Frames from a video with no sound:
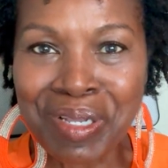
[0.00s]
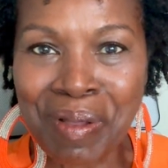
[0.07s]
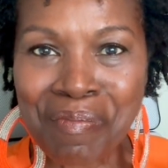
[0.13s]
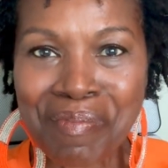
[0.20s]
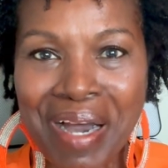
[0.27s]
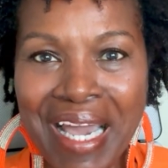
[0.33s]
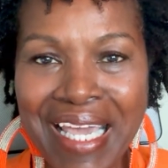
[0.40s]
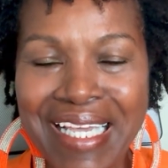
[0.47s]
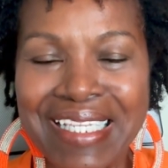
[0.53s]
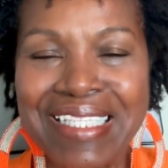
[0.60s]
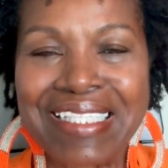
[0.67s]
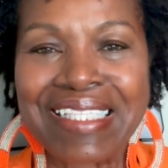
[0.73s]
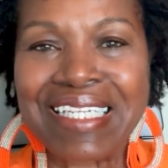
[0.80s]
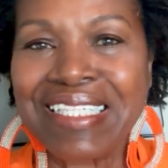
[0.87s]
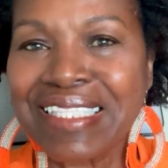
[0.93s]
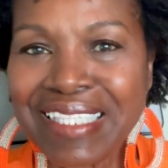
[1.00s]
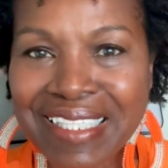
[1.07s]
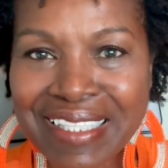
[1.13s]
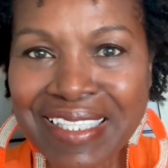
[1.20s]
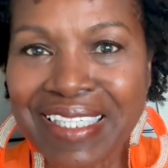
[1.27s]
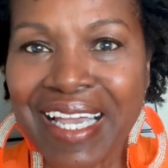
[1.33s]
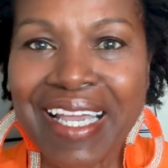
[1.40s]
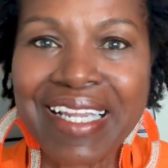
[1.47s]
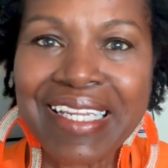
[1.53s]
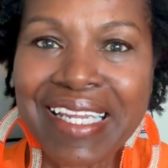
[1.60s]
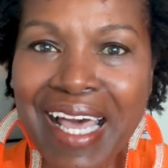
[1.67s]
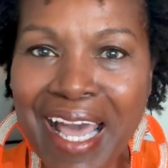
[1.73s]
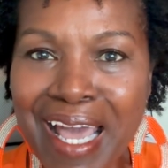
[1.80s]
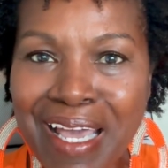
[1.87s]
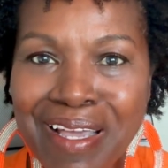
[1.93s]
my extended jet
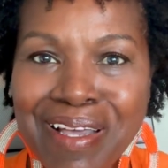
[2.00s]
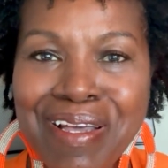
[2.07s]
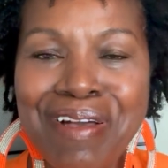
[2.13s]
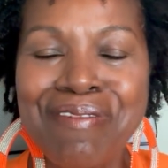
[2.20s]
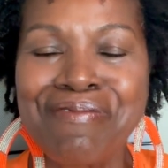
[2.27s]
lag